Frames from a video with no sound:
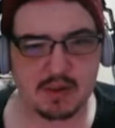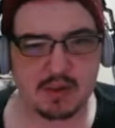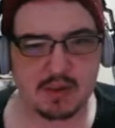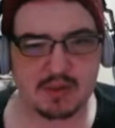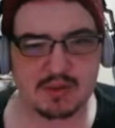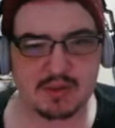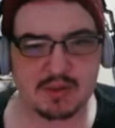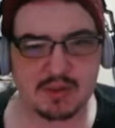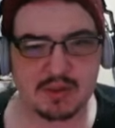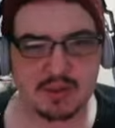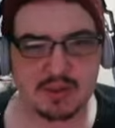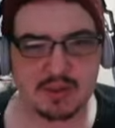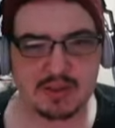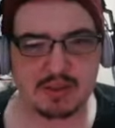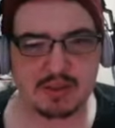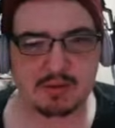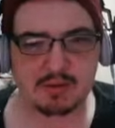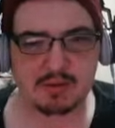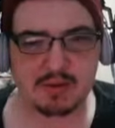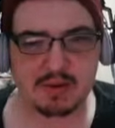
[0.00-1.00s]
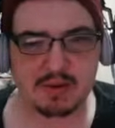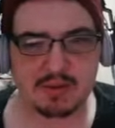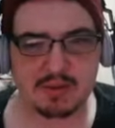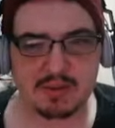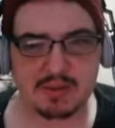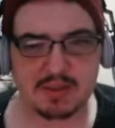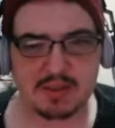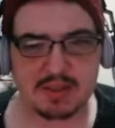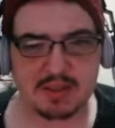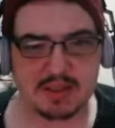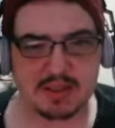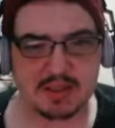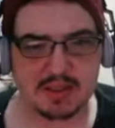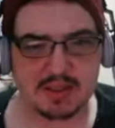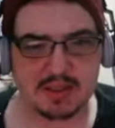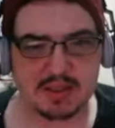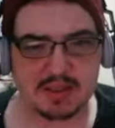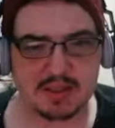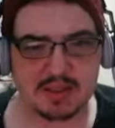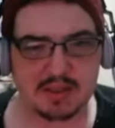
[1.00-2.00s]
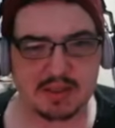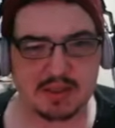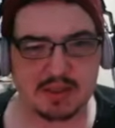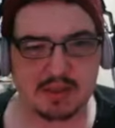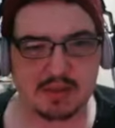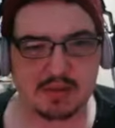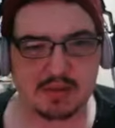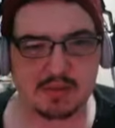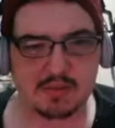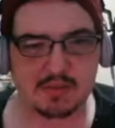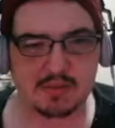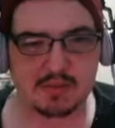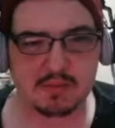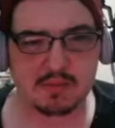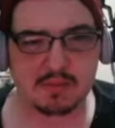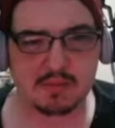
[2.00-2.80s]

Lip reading: So let's go find a place to set this tent down.